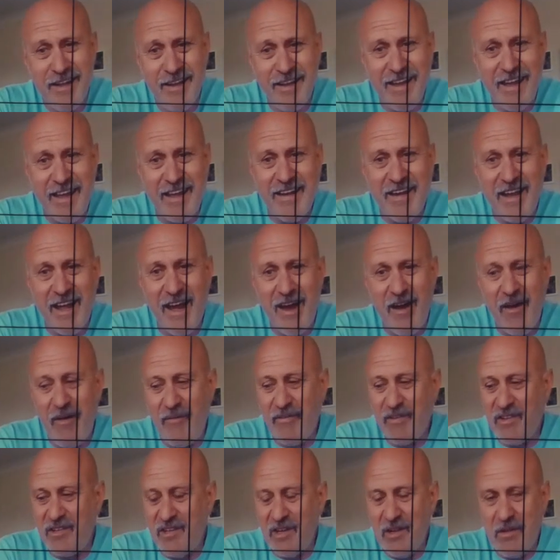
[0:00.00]
And
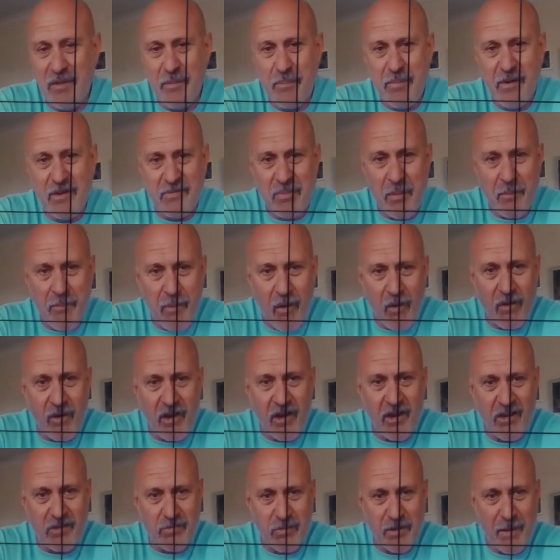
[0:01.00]
obviously the Brisbane
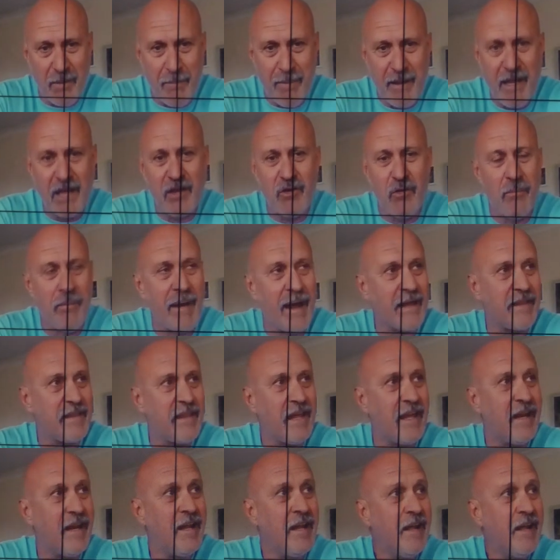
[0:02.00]
Broncos were the pinnacle back then.